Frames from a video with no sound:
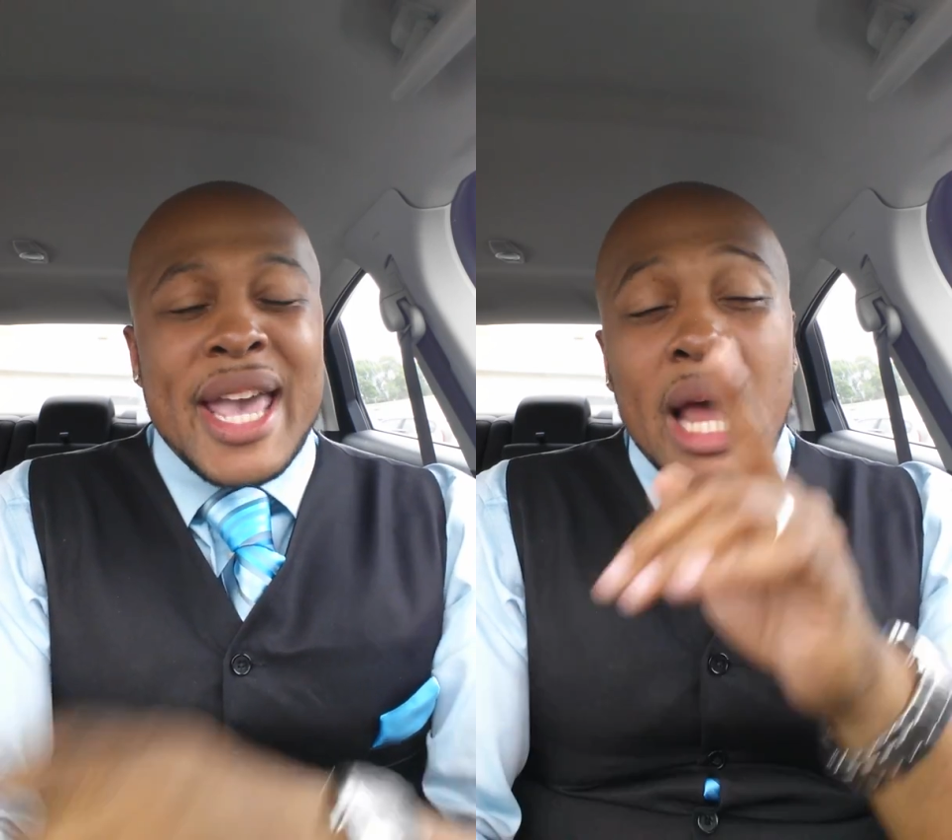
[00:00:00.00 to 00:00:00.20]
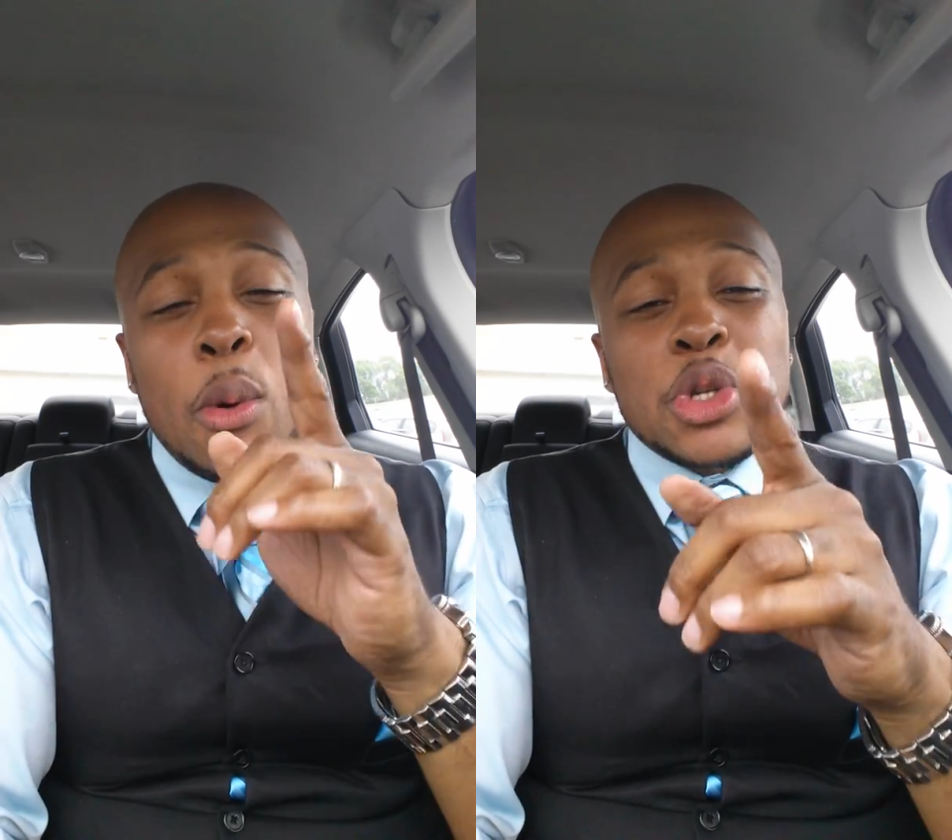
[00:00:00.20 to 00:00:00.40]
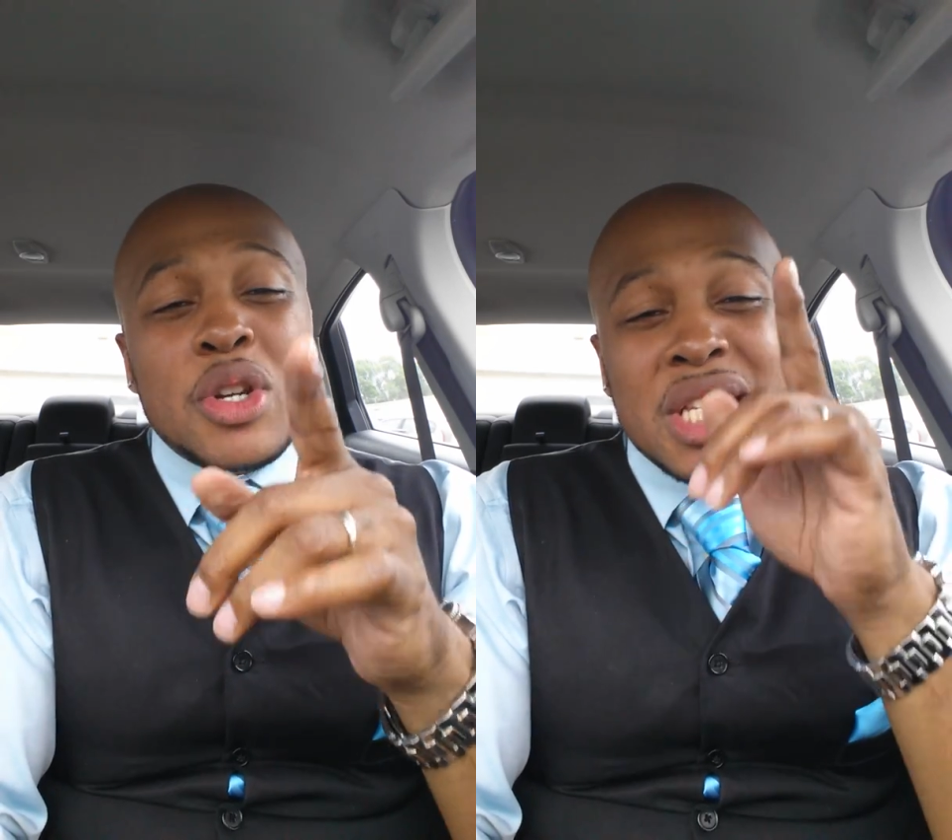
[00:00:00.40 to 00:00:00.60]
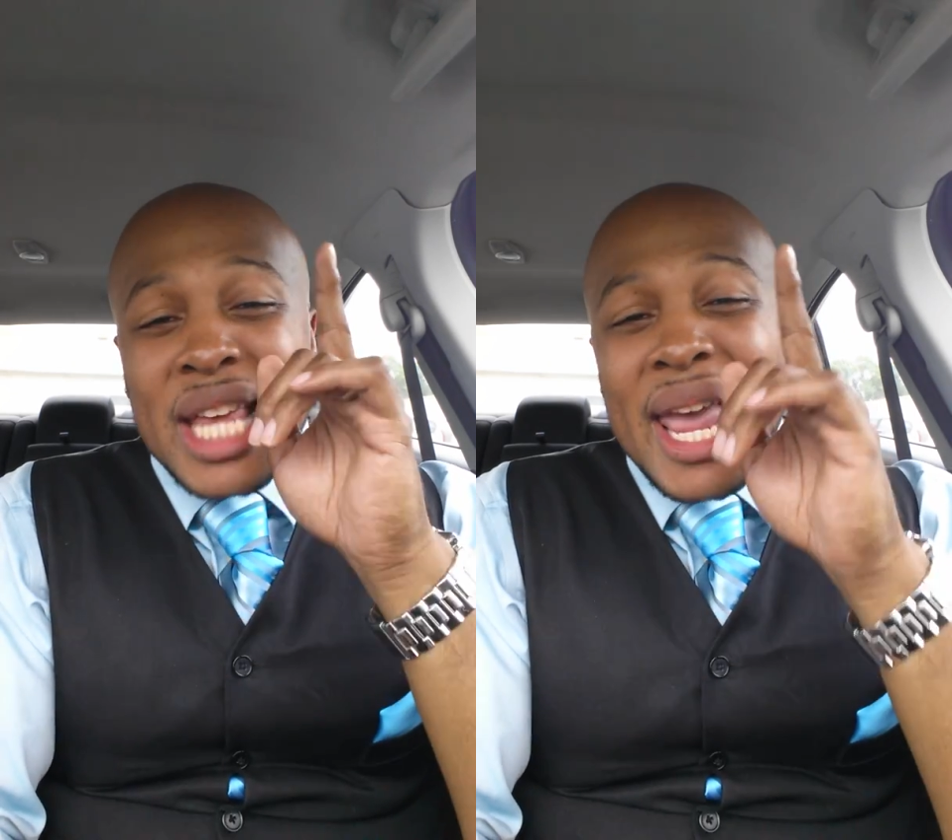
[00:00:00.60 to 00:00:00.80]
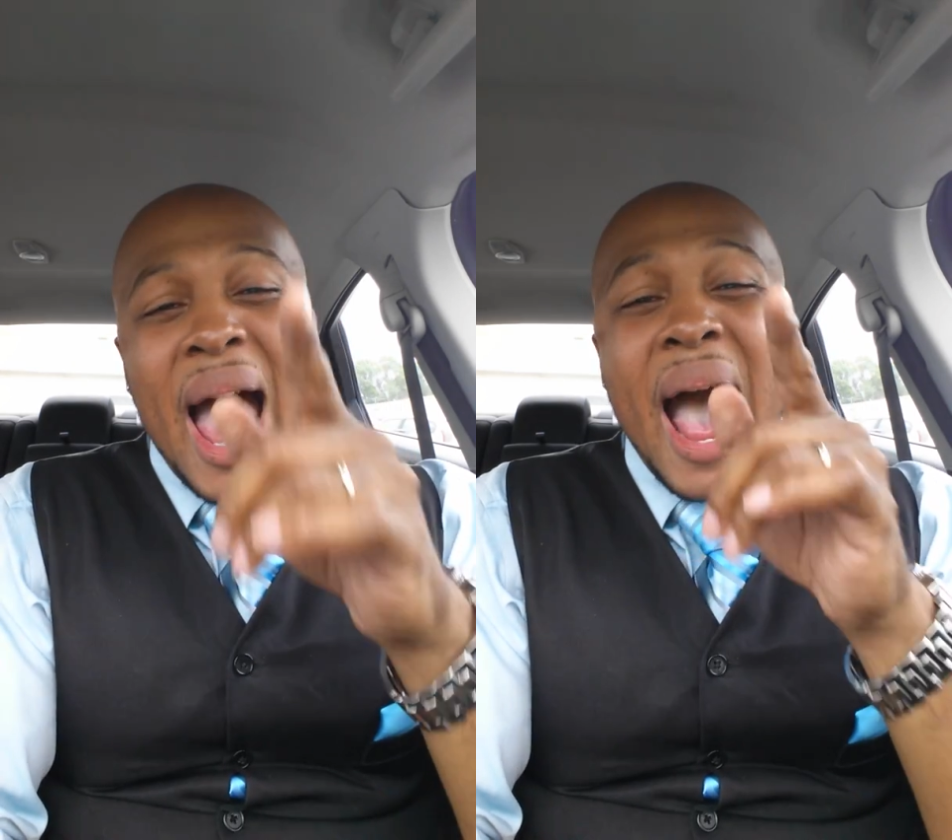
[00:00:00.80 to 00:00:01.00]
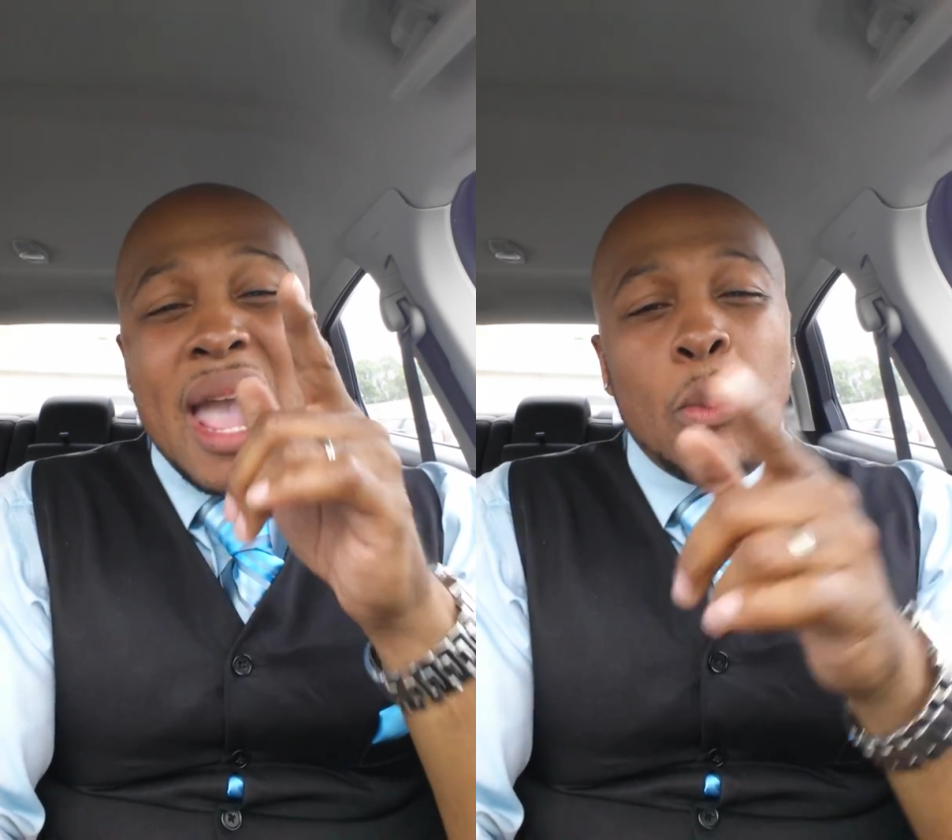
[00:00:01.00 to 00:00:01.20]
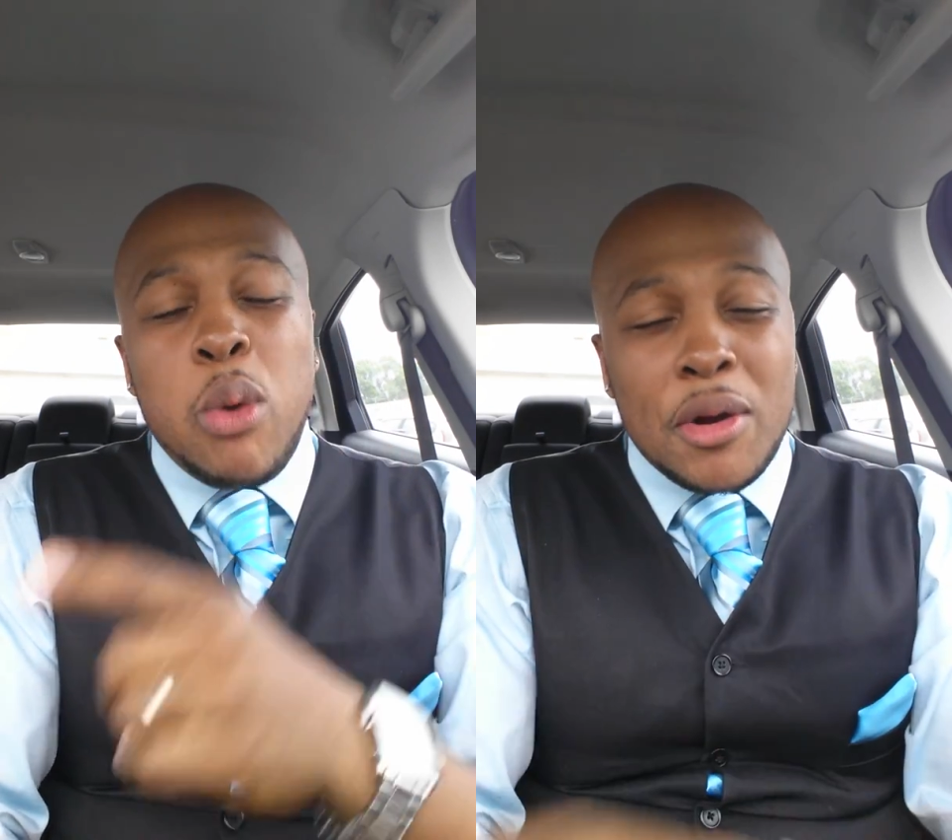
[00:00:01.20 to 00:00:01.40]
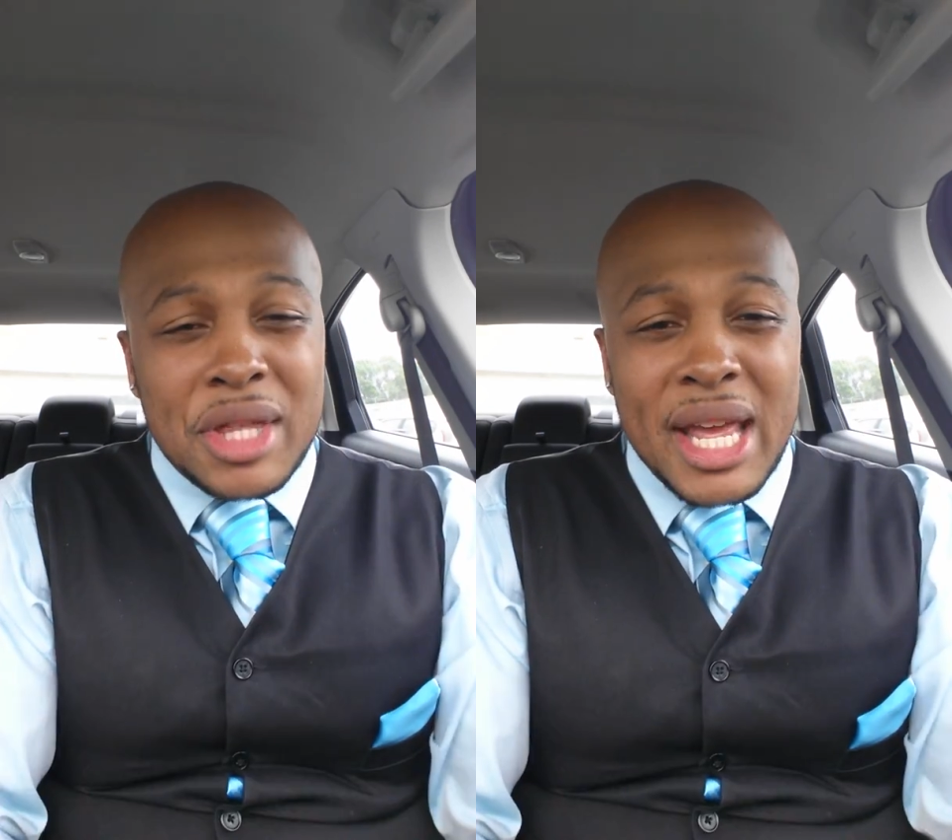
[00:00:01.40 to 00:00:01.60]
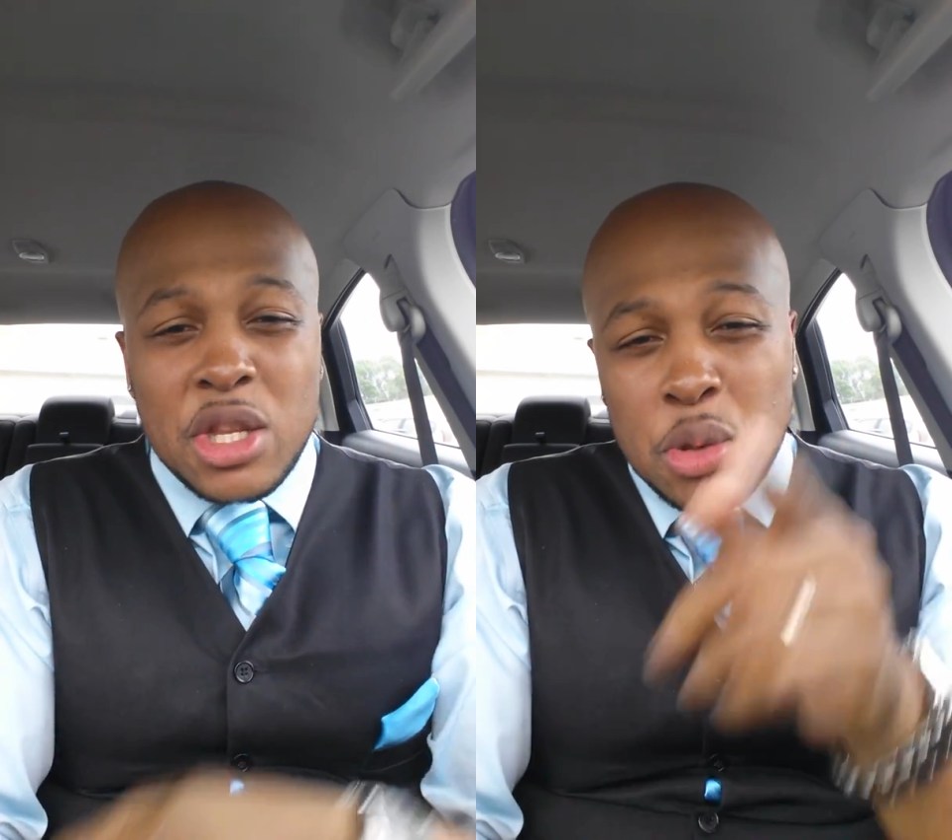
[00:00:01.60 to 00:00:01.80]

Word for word: and I want you to say, I am worth it.